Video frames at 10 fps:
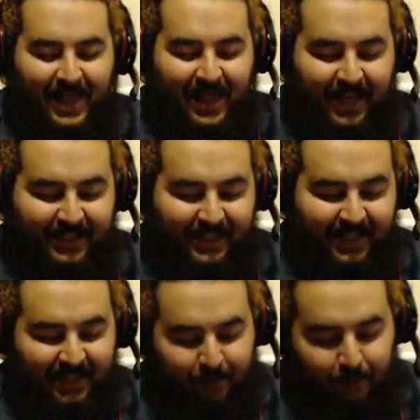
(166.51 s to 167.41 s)
This
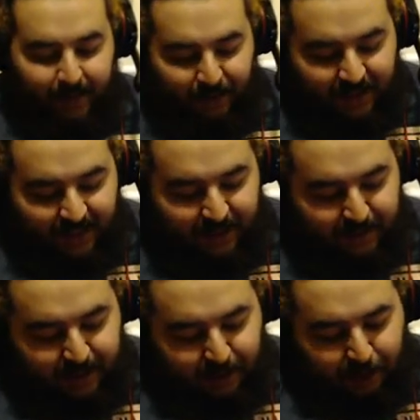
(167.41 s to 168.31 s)
is barely
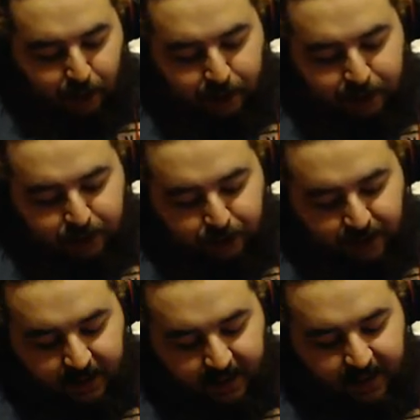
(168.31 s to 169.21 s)
larger
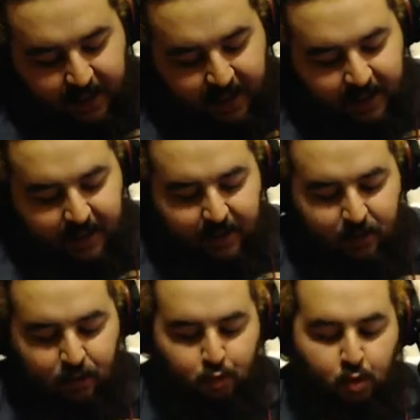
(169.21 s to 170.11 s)
than
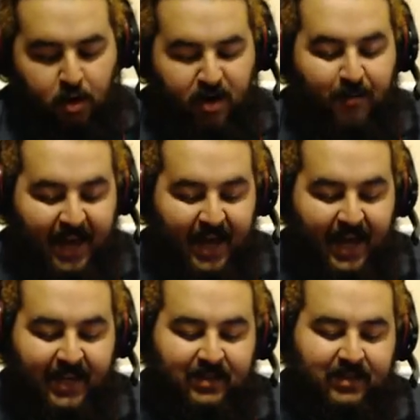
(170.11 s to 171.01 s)
one of my hands.